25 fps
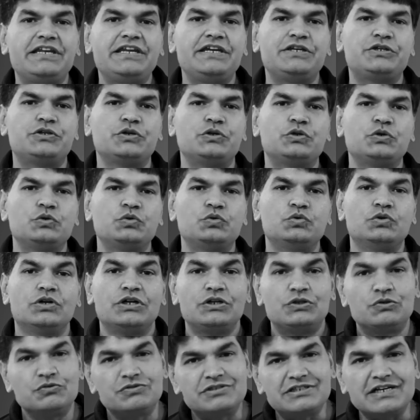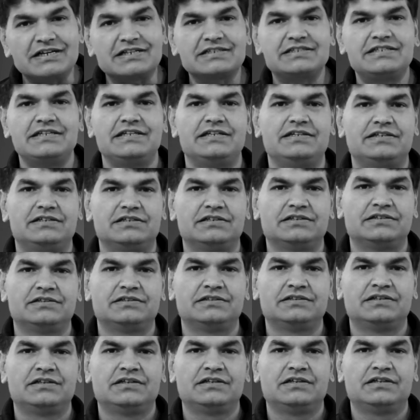need to do to succeed?
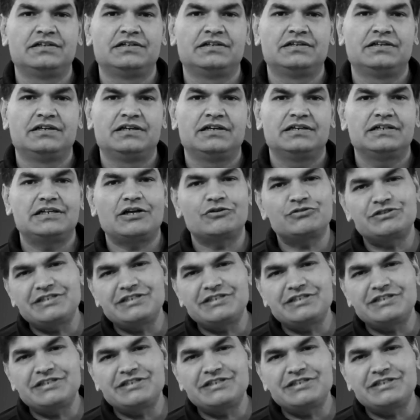Now